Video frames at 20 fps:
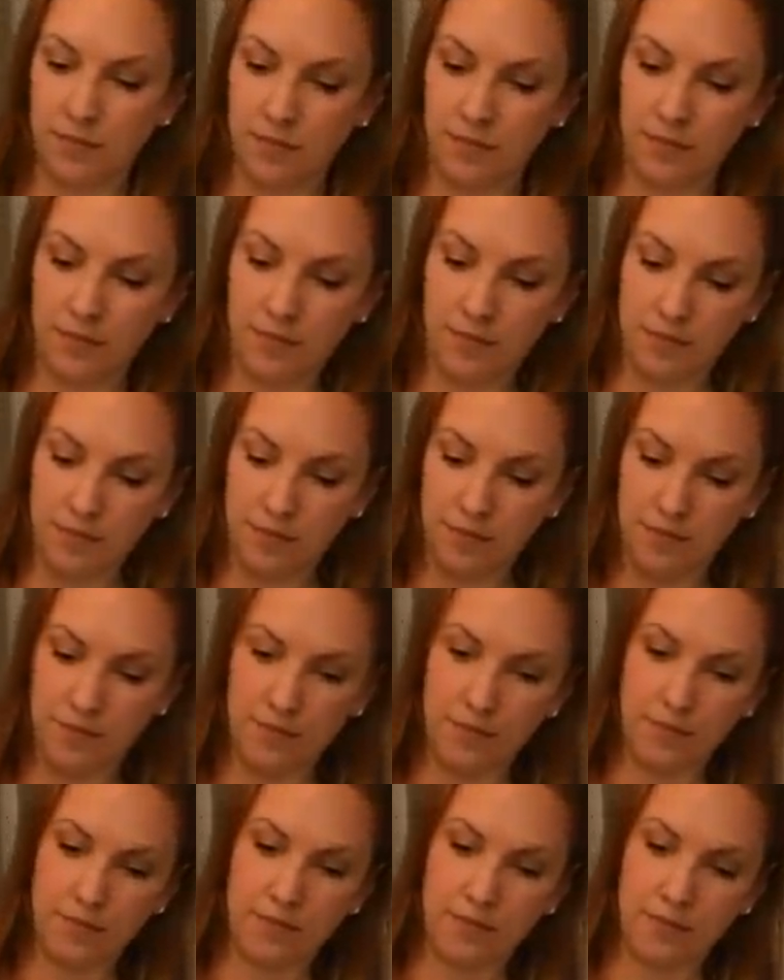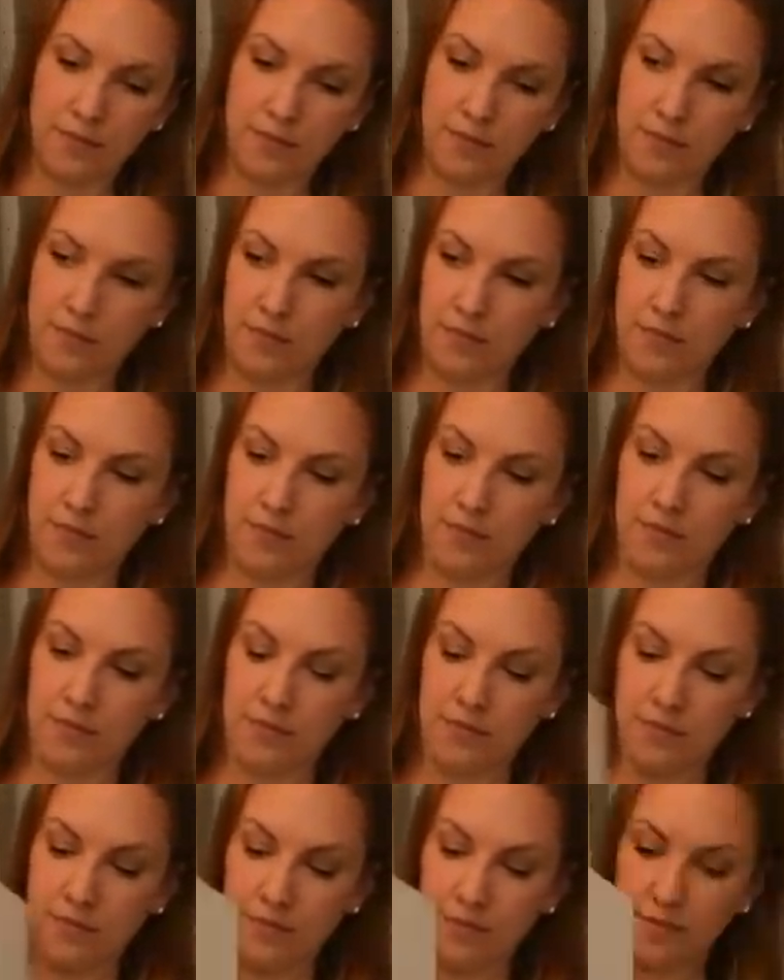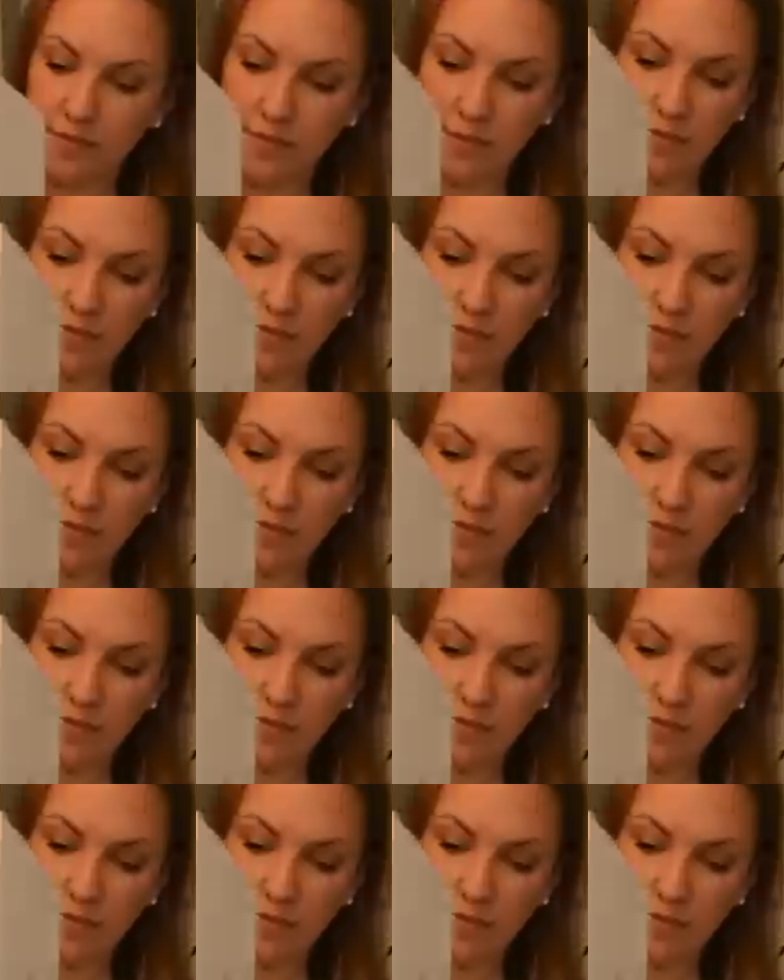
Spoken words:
Nobody speaks.